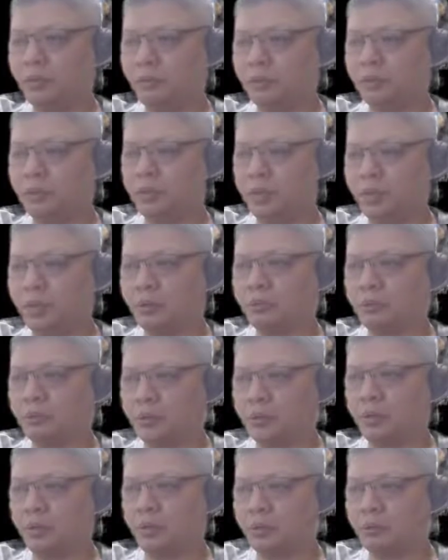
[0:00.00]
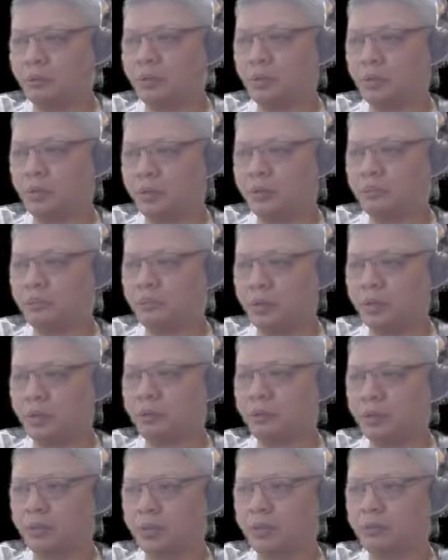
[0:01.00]
black would now be
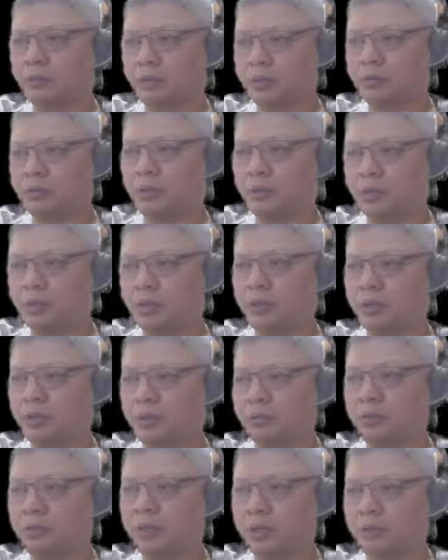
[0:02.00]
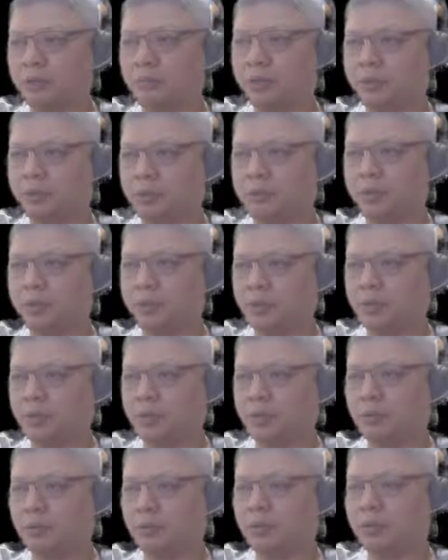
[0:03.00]
threatening to checkmate no
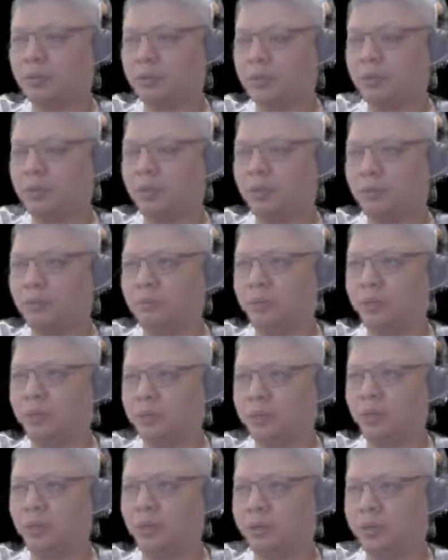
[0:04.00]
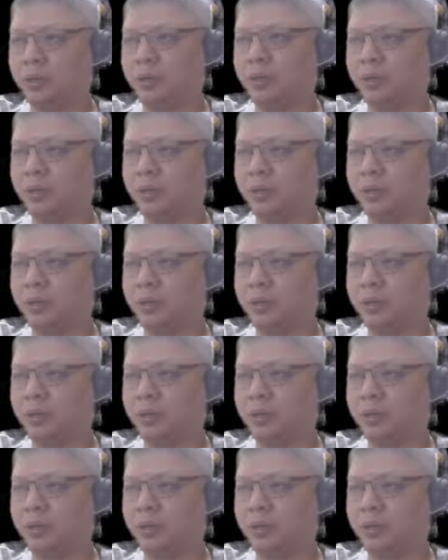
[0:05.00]
matter how red